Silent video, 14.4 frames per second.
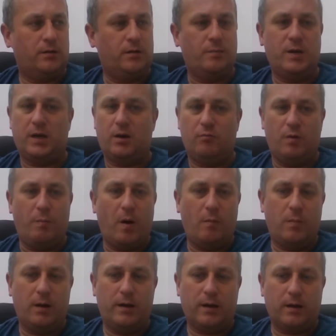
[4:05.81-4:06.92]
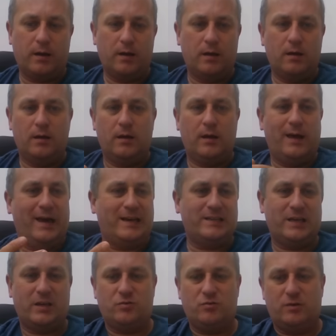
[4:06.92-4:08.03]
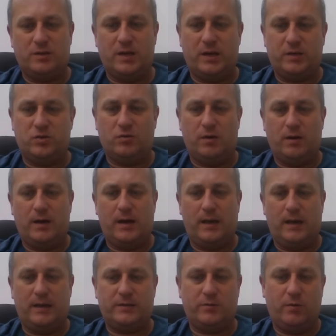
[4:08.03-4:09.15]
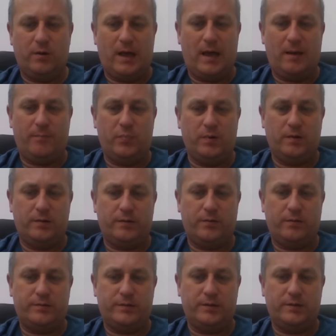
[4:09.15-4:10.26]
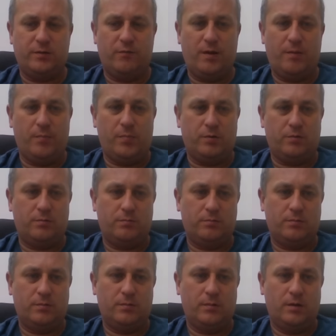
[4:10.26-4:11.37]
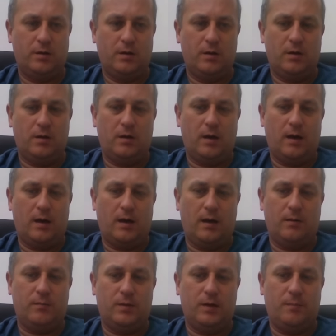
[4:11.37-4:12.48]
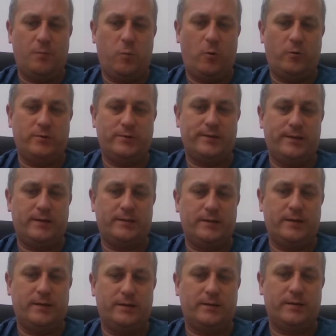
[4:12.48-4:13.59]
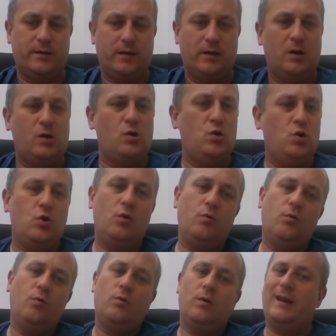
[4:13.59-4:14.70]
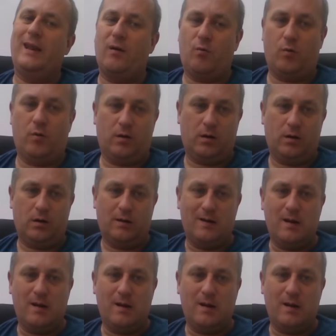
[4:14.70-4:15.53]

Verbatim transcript: Dominican Republic, etc., etc. And that's all happened since November. Um, the importance of this is you network